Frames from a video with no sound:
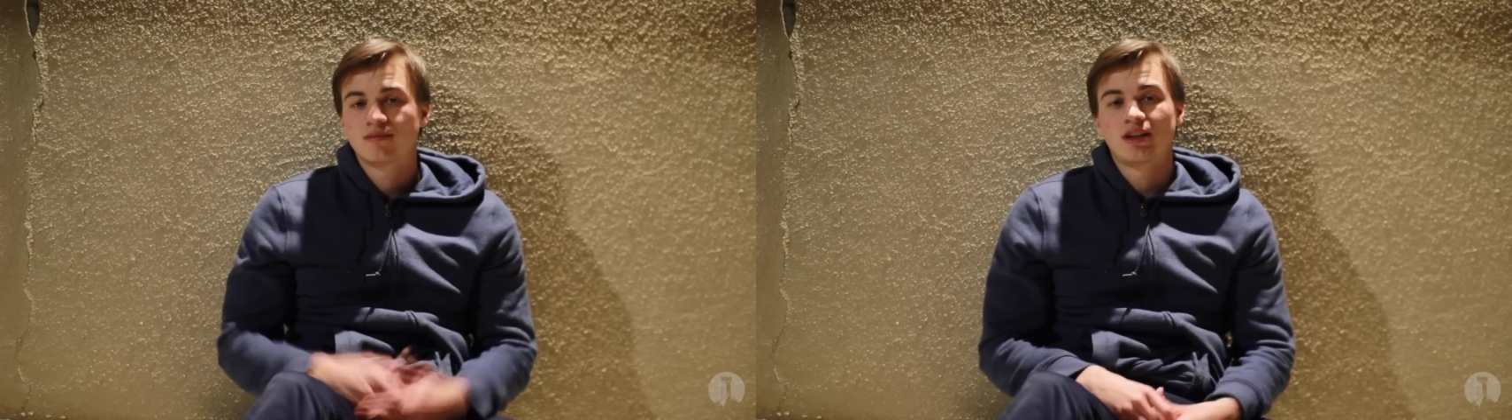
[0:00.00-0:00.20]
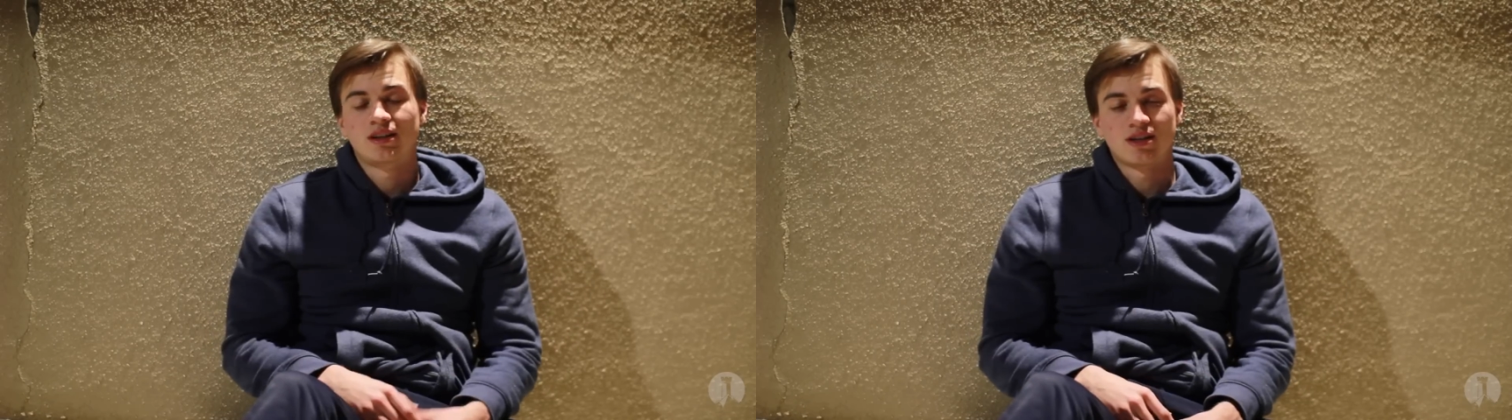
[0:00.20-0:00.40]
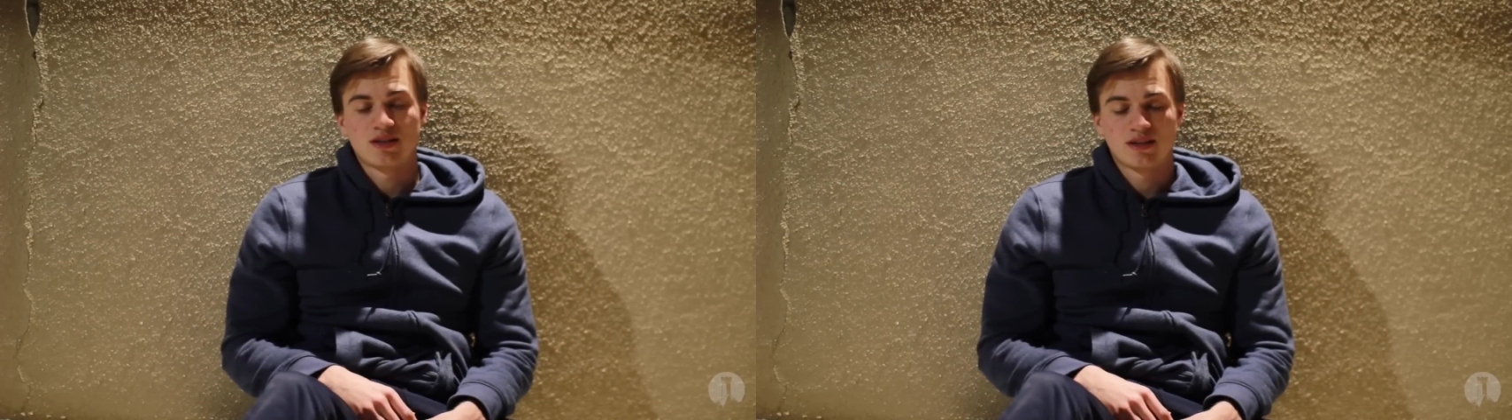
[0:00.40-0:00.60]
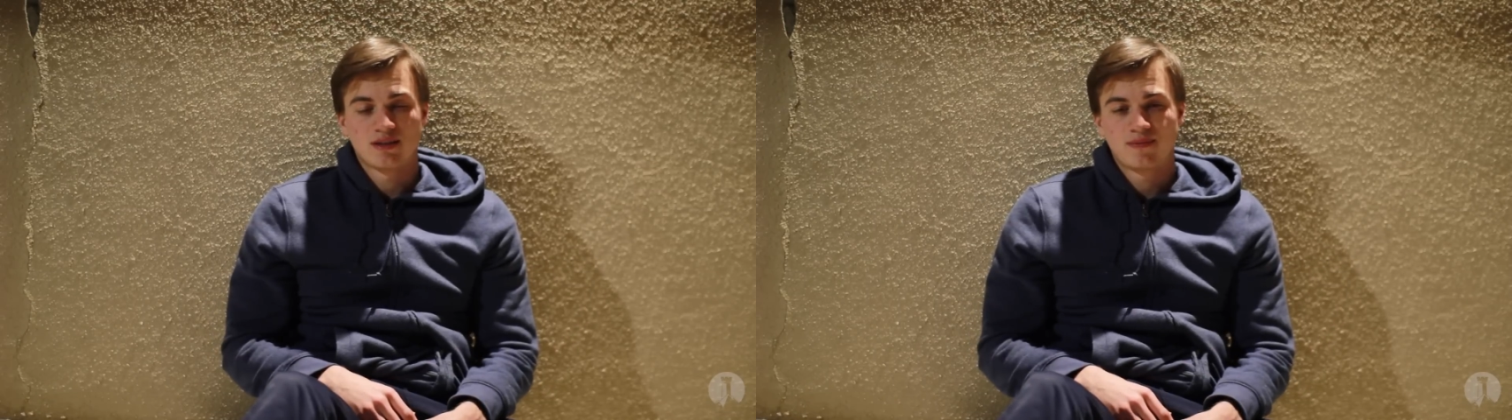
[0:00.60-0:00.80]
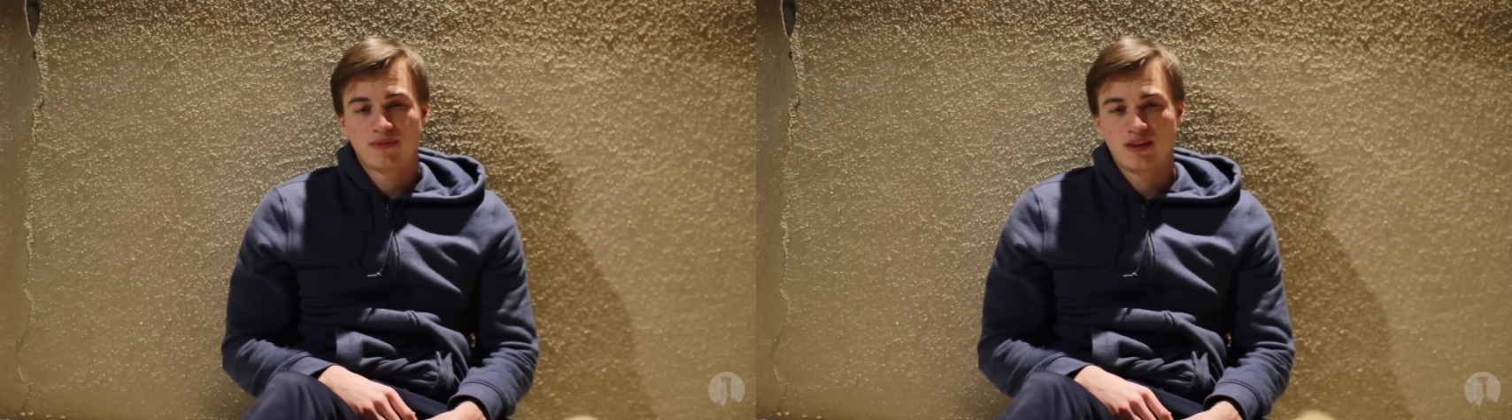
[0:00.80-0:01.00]
It doesn't.
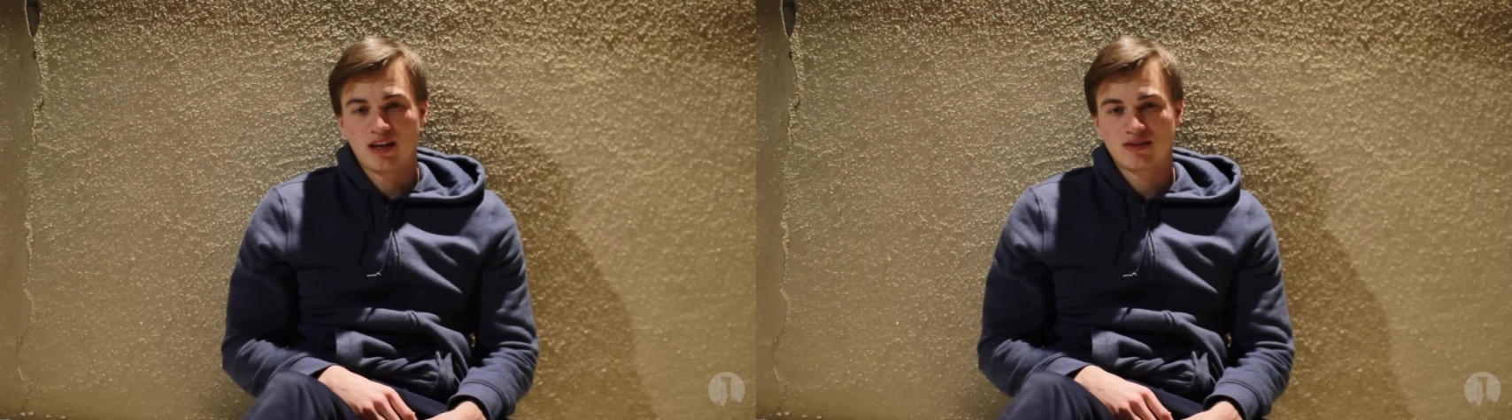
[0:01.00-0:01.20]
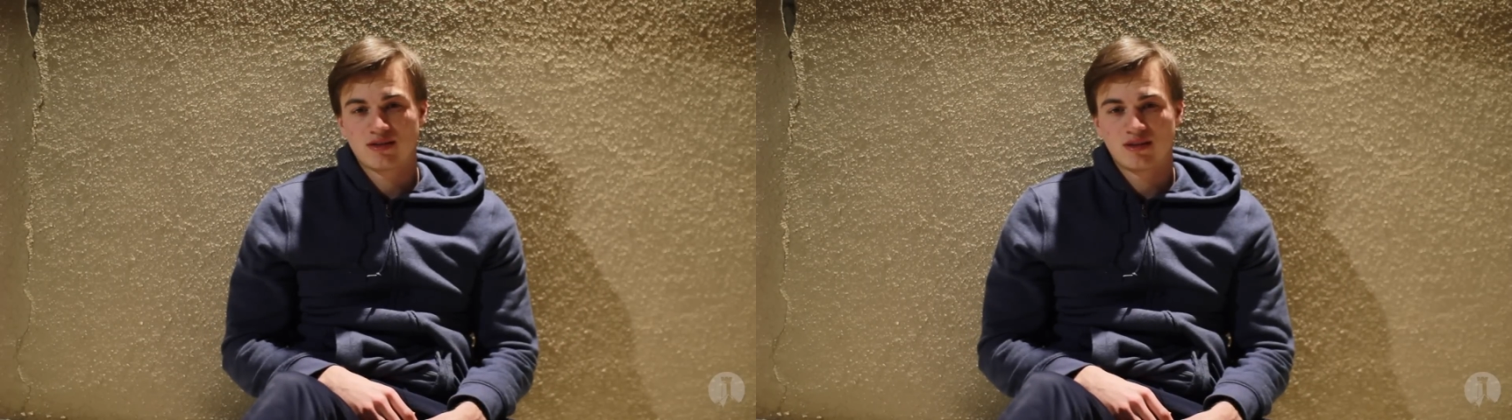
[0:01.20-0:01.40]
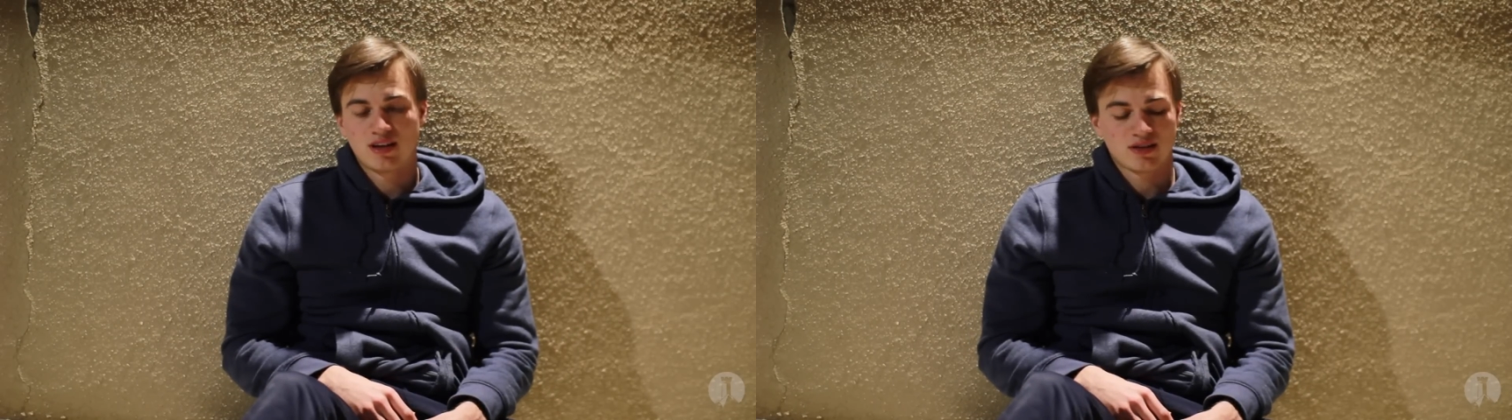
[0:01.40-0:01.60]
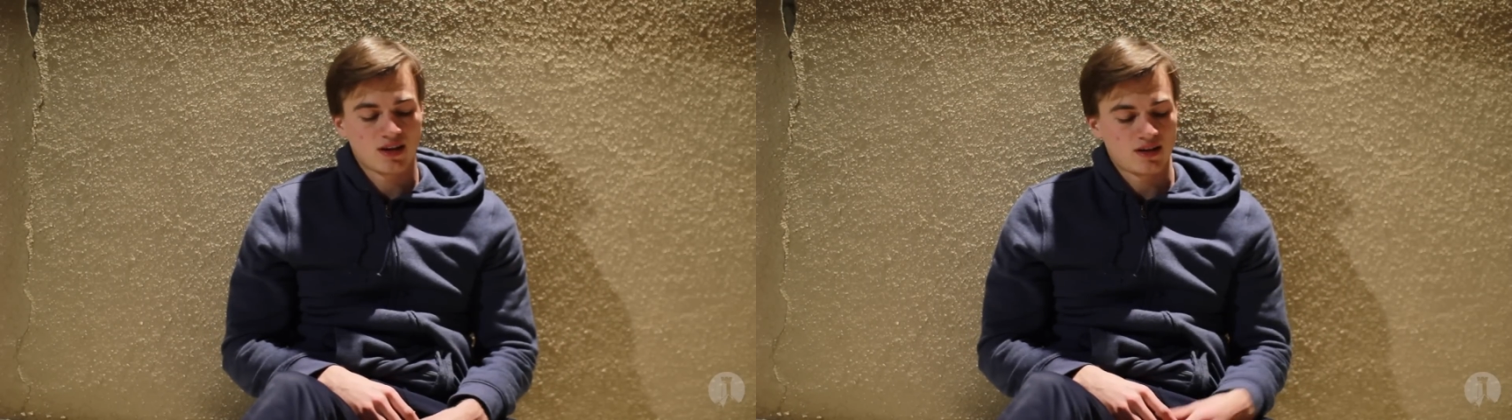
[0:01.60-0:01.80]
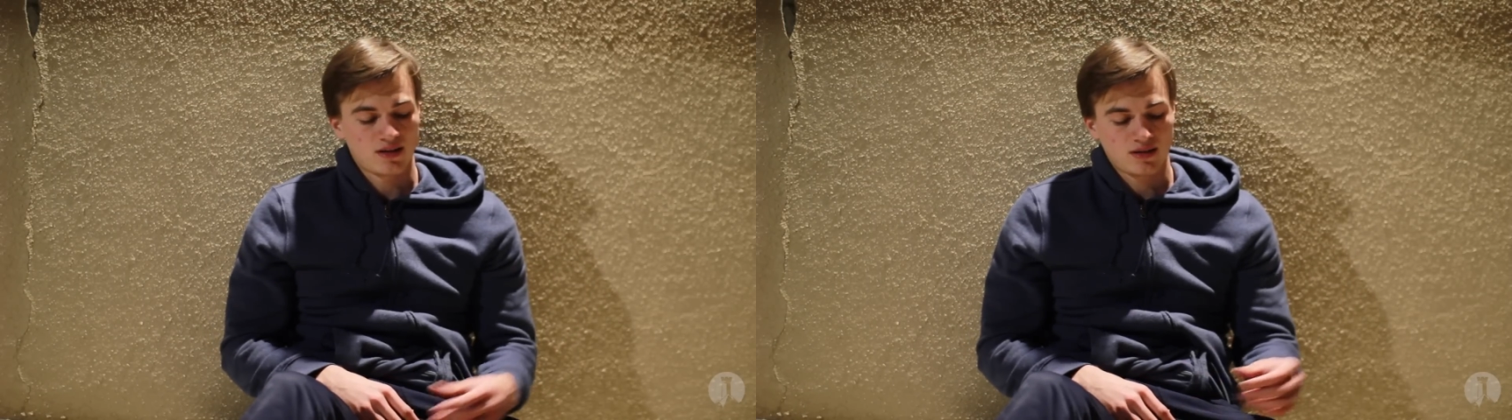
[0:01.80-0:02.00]
That's
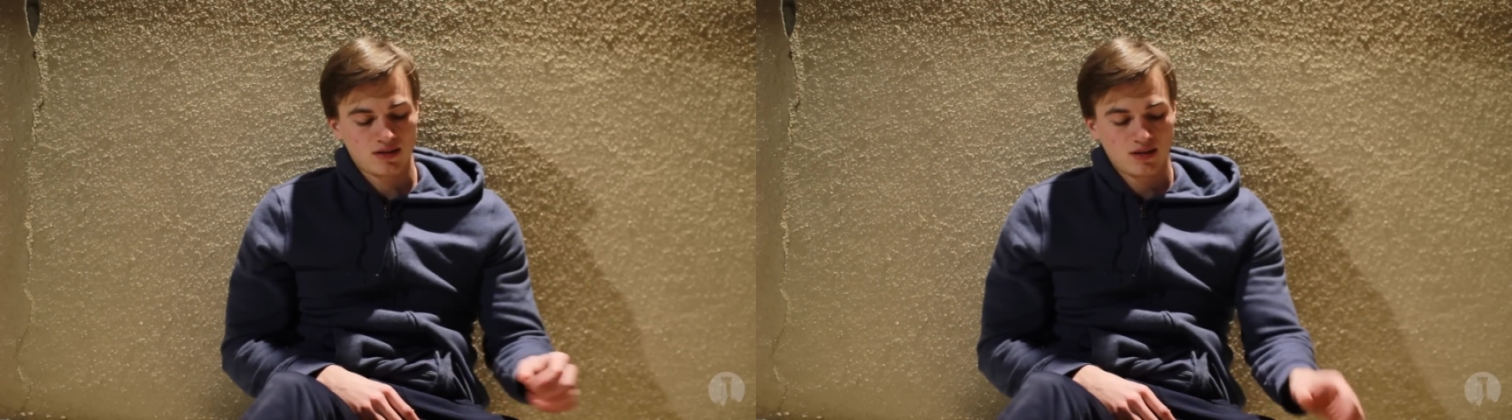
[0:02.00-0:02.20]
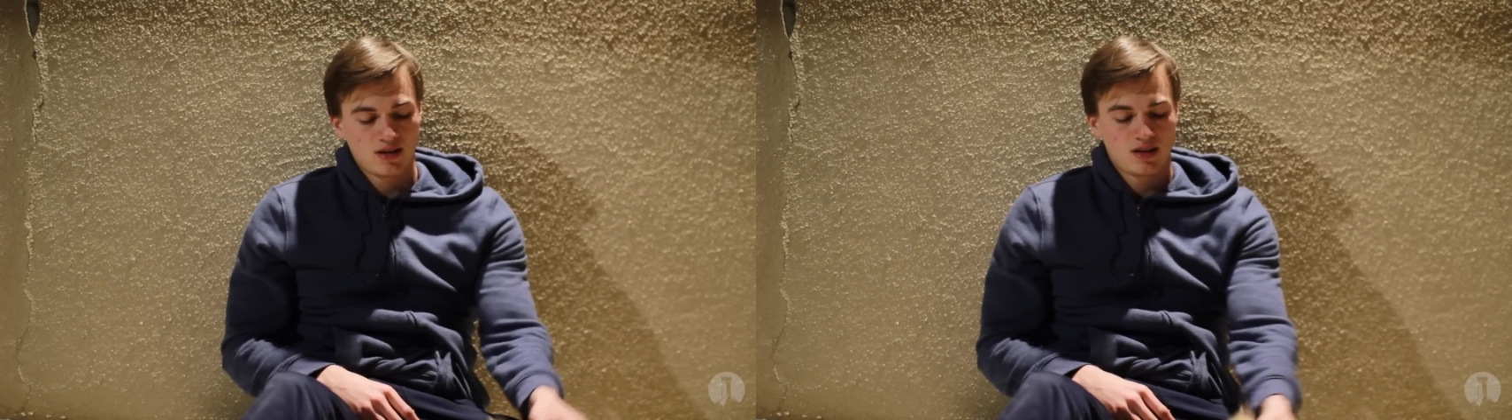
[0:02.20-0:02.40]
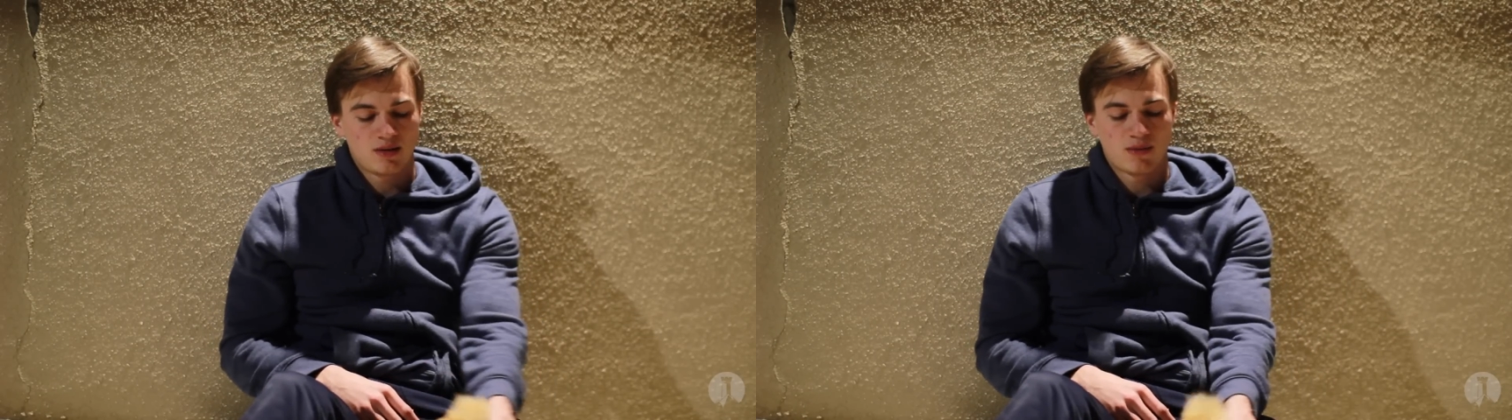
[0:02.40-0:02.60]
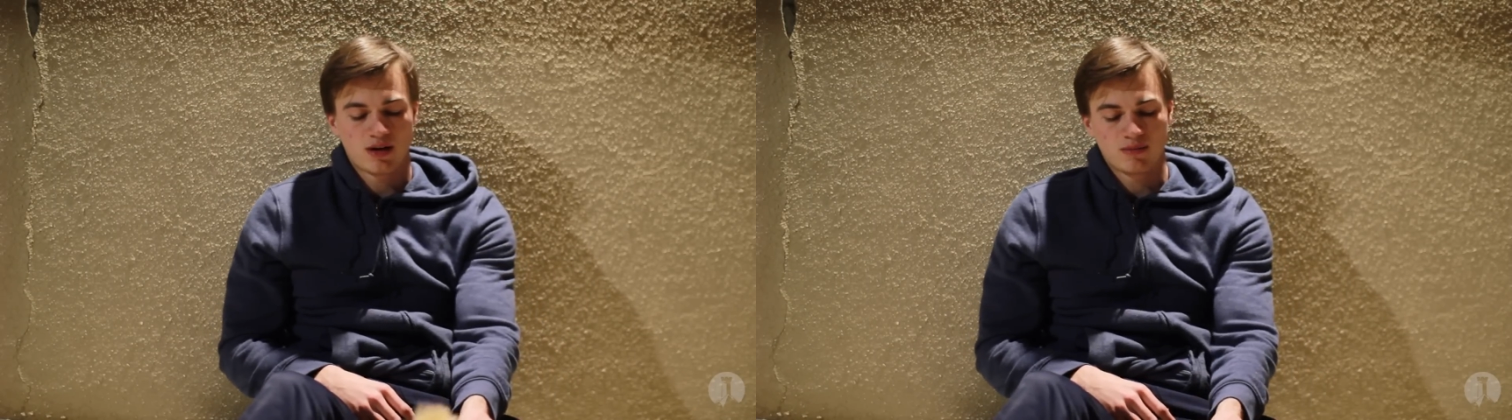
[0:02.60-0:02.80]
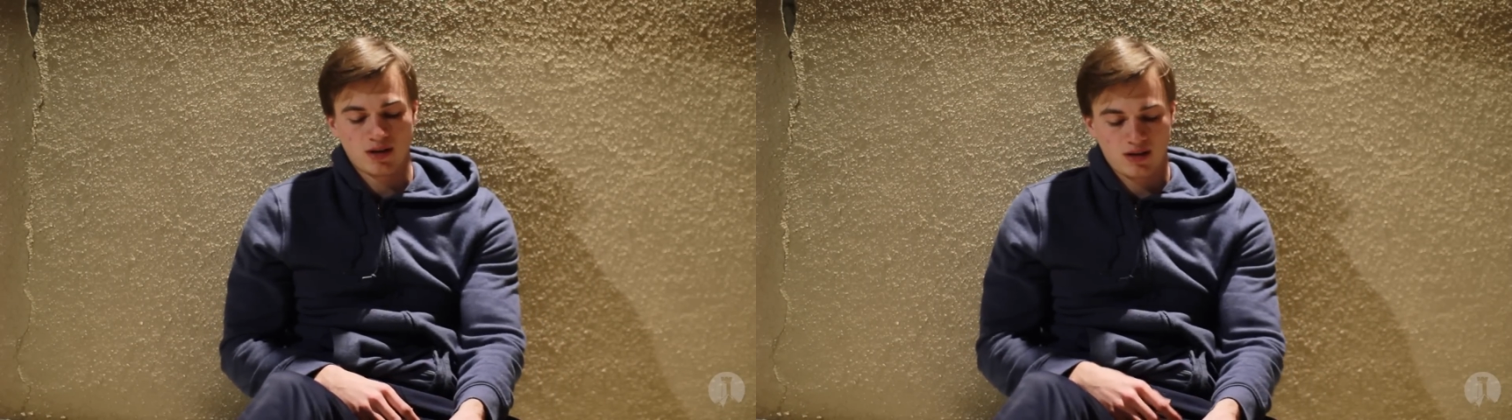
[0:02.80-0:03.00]
kind of the
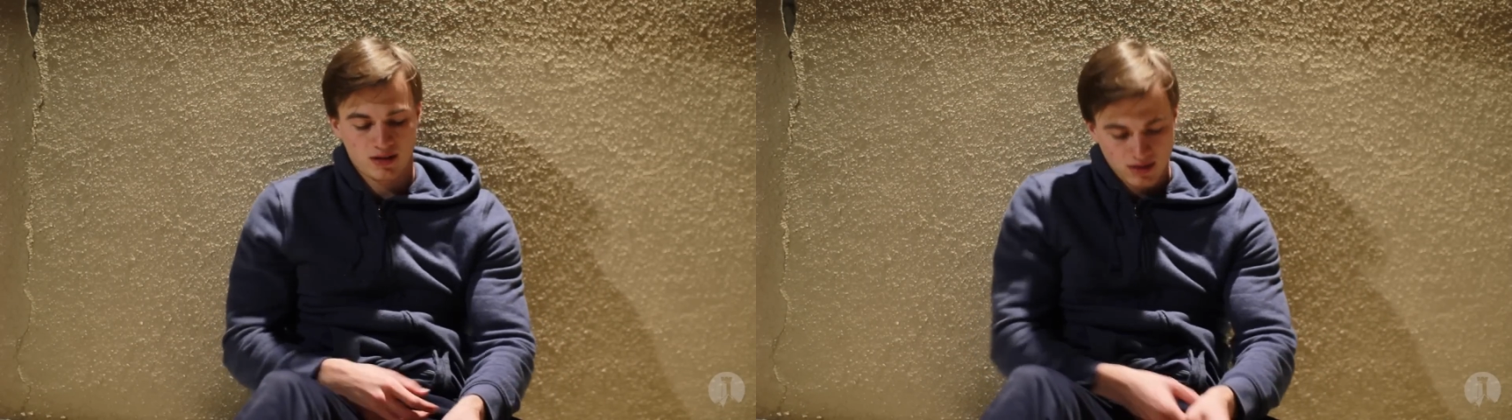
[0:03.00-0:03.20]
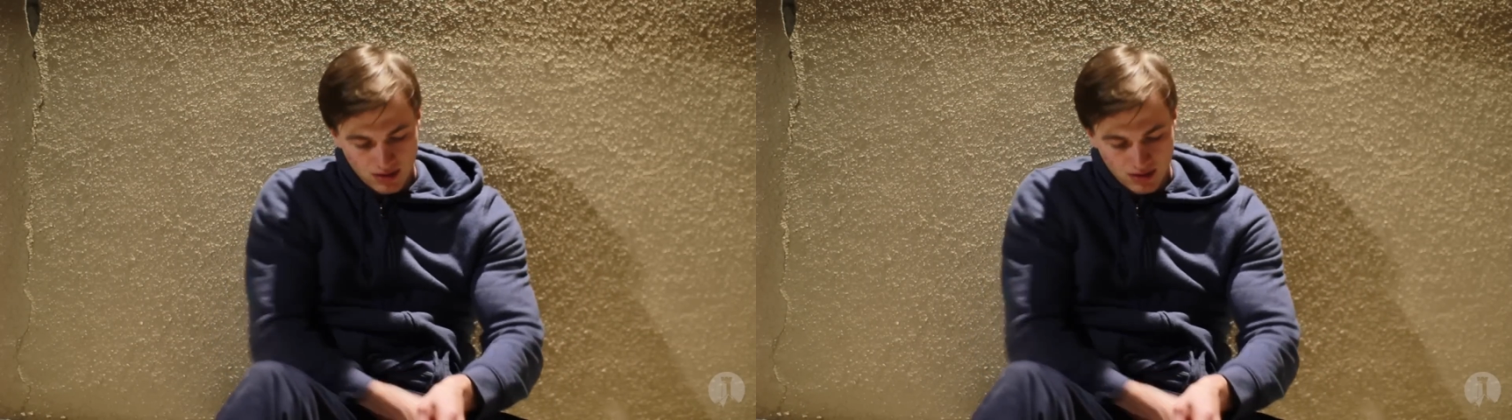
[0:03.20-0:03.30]
bottom line.